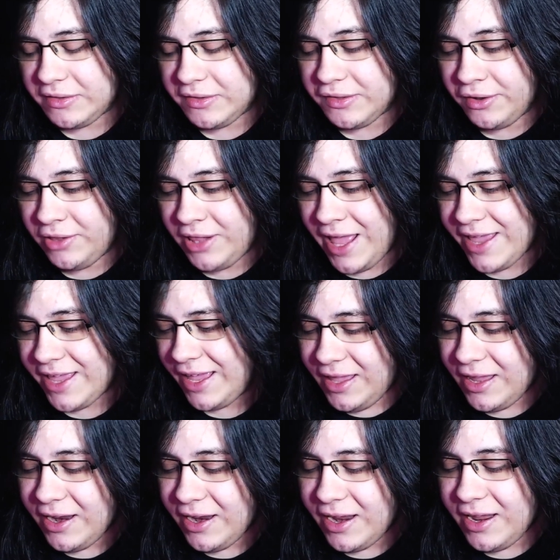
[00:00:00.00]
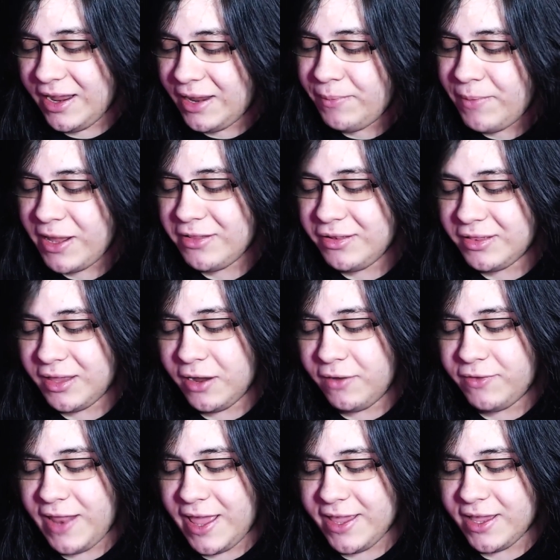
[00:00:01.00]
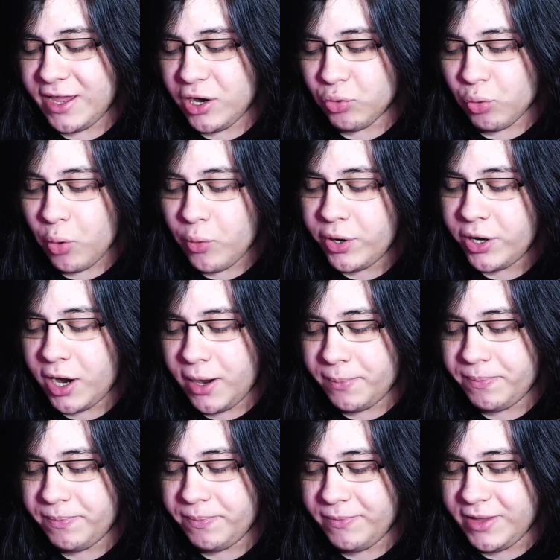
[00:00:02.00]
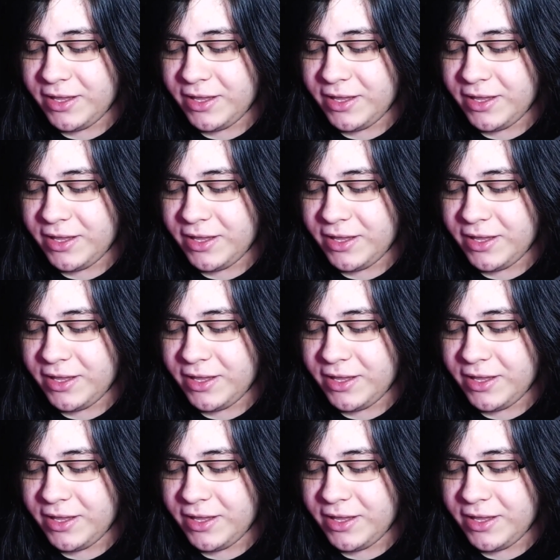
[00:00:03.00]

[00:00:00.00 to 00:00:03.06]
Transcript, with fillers: So like it, it makes me think of like growing up